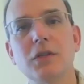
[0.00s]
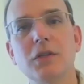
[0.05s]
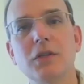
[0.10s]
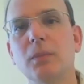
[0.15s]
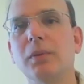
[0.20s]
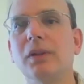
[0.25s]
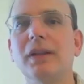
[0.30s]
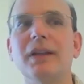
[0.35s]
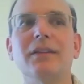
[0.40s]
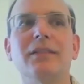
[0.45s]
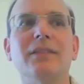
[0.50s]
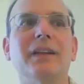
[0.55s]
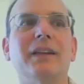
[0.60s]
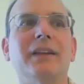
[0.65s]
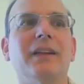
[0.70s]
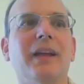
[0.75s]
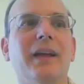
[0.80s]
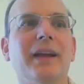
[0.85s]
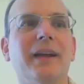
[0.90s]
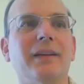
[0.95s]
do you believe
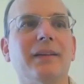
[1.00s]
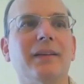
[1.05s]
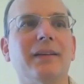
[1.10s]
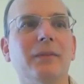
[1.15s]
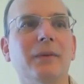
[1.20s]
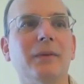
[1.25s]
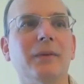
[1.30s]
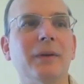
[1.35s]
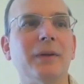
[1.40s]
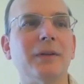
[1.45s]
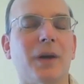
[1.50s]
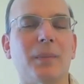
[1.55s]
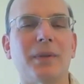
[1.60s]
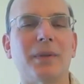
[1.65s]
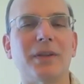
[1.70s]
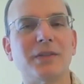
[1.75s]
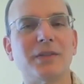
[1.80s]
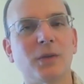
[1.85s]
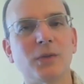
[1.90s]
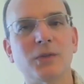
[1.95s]
in like when you're talking
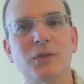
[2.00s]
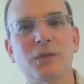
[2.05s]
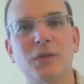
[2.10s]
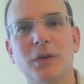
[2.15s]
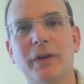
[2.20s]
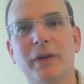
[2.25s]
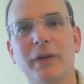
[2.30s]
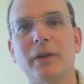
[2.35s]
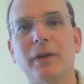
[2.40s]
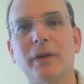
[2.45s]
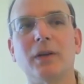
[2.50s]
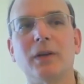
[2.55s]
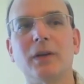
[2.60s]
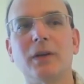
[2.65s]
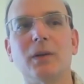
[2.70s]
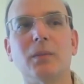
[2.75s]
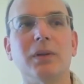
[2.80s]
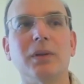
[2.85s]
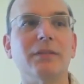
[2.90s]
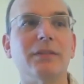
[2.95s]
about the soul's journey do
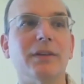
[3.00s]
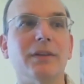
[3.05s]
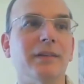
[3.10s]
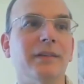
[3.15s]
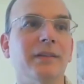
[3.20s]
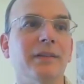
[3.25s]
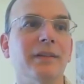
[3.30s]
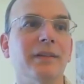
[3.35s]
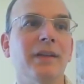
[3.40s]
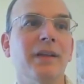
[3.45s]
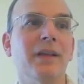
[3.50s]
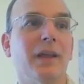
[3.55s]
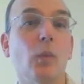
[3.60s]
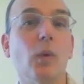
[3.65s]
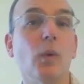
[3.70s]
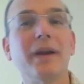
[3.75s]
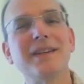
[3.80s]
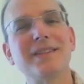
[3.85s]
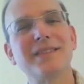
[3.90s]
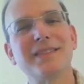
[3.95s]
you believe in like
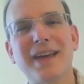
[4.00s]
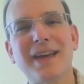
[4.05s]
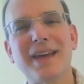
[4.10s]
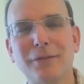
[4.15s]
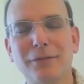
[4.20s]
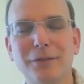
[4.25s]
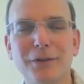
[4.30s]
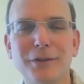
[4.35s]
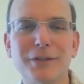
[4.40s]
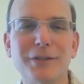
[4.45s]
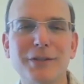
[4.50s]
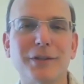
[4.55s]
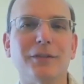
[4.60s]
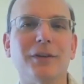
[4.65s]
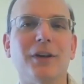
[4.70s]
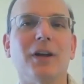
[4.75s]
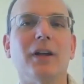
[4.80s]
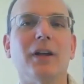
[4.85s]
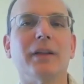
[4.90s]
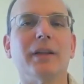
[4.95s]
what is that first
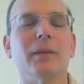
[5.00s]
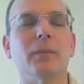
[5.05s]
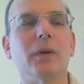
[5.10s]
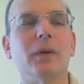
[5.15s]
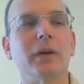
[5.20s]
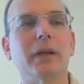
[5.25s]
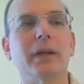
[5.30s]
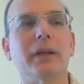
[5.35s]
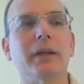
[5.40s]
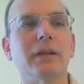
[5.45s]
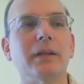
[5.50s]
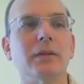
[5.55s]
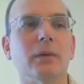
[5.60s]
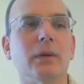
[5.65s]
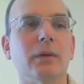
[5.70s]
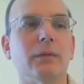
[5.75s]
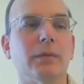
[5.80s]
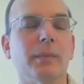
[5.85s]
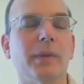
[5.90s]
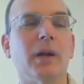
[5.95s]
of all and then we'll get into
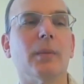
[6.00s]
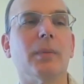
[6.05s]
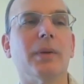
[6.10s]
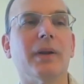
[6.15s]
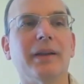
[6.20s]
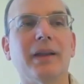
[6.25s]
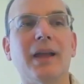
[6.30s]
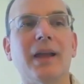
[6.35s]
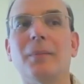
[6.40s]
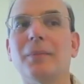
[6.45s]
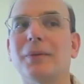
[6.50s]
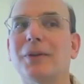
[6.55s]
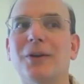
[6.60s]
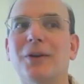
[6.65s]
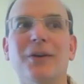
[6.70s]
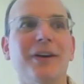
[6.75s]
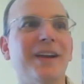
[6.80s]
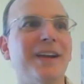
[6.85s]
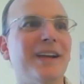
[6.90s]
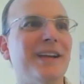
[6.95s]
it from there but yeah i'm
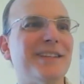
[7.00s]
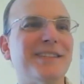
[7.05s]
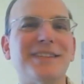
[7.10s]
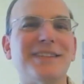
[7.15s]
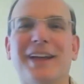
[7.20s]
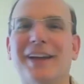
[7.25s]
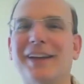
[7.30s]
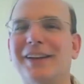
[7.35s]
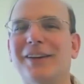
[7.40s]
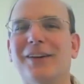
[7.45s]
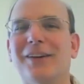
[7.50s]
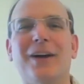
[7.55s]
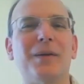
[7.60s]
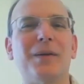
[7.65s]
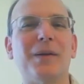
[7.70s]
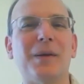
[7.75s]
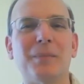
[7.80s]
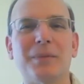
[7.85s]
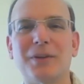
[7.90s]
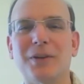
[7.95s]
curious like you know
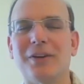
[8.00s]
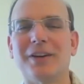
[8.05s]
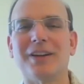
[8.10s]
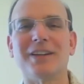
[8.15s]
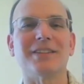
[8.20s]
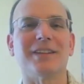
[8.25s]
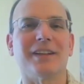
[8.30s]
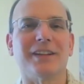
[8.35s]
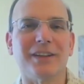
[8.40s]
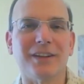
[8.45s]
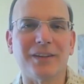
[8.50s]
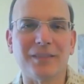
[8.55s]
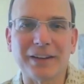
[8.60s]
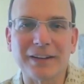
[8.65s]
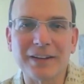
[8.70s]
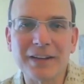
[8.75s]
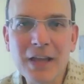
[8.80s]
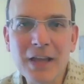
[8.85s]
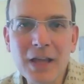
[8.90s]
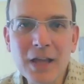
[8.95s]
i'm curious like you know
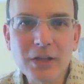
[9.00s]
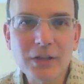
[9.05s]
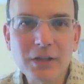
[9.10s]
like